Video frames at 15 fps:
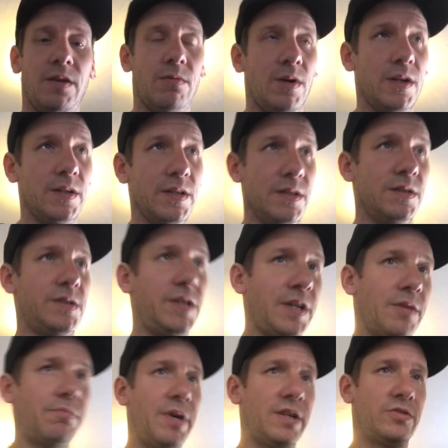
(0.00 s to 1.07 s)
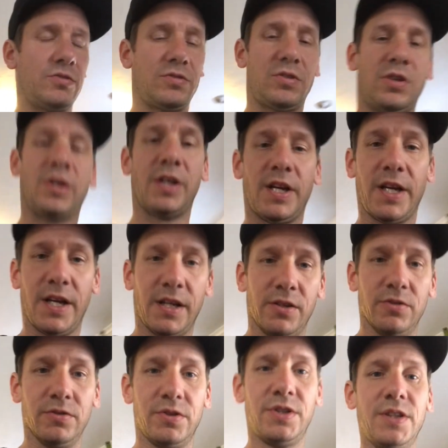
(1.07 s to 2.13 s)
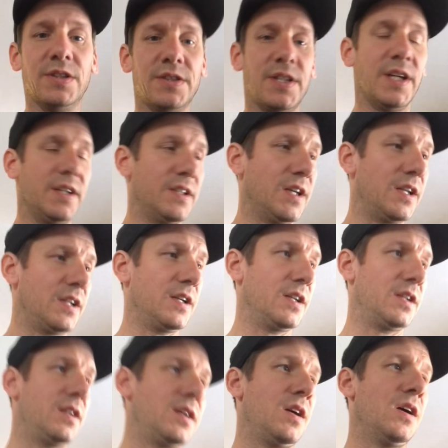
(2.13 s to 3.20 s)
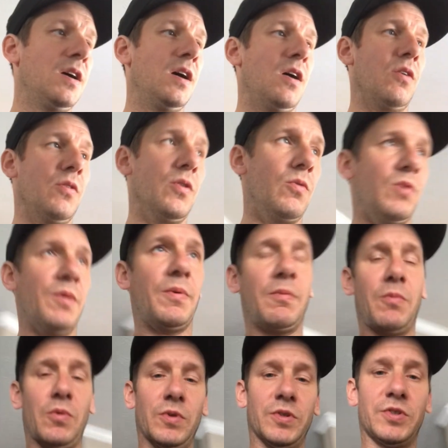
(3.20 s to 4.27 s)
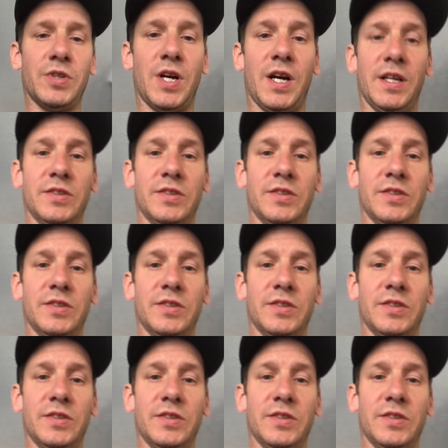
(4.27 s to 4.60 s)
while the chicken pesto is cooking, I got a new cheesesteak that I'm gonna whip up. I'm gonna try.